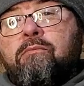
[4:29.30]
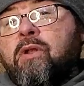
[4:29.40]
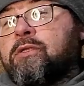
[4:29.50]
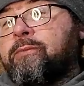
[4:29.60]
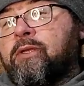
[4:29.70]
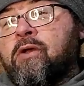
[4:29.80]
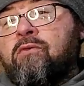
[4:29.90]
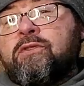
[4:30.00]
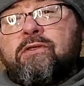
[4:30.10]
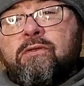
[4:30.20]
multiple
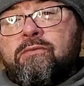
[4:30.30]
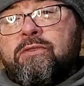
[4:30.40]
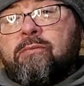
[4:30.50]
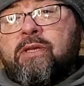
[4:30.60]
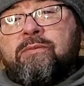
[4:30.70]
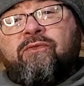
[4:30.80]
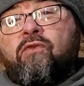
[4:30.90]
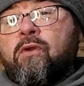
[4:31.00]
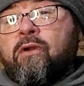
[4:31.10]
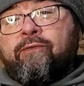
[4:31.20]
coats, sometimes
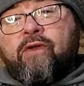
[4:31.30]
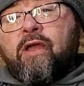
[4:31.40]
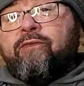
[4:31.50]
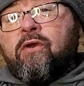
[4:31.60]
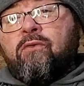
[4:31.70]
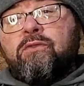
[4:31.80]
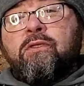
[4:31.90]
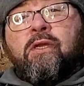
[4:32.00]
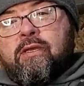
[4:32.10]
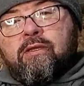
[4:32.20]
four or five coats.
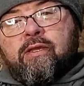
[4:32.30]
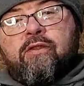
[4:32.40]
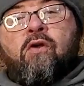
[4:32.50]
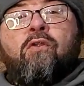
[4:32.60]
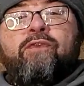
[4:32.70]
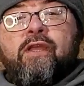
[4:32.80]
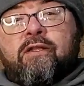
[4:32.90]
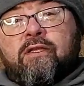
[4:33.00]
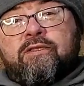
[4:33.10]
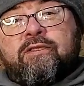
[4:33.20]
Then the whole
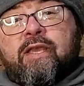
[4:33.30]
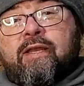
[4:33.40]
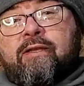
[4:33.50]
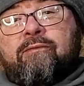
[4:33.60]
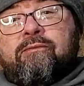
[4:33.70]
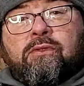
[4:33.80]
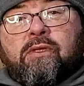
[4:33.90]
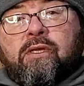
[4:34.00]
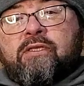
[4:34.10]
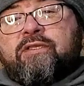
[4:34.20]
vehicle is sanded
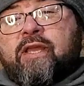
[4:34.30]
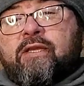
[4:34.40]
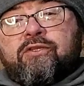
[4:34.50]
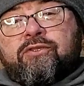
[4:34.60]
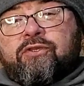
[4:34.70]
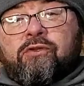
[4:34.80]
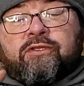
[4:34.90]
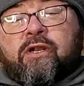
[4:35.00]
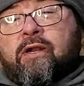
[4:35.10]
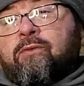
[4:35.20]
in stages, so you
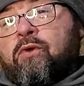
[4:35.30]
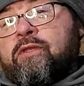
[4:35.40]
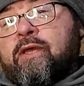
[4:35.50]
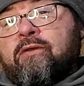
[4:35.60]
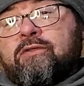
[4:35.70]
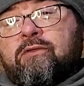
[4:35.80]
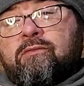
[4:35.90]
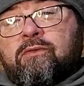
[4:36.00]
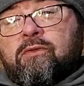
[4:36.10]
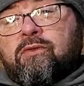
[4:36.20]
start at 1,000,
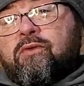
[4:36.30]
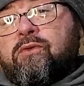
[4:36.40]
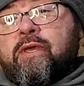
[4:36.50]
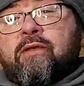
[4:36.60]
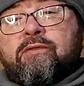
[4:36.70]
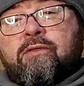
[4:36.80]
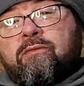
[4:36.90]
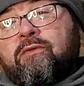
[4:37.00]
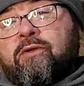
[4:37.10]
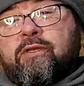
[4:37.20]
2,000,
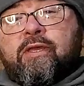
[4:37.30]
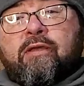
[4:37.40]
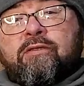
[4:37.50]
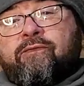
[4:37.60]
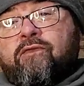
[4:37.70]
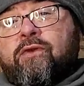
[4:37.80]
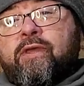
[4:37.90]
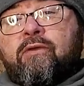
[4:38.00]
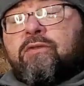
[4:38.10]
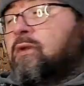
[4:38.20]
3,000,
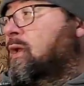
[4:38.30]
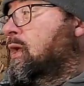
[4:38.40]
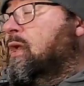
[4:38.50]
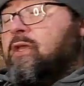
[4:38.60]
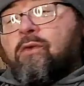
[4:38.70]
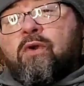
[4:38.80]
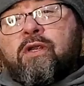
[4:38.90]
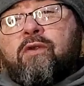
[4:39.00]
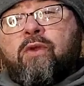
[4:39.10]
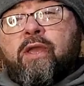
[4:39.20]
4,000. You
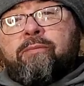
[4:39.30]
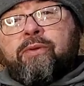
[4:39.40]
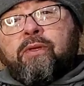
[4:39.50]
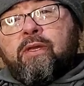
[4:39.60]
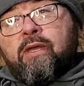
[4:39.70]
work your way up,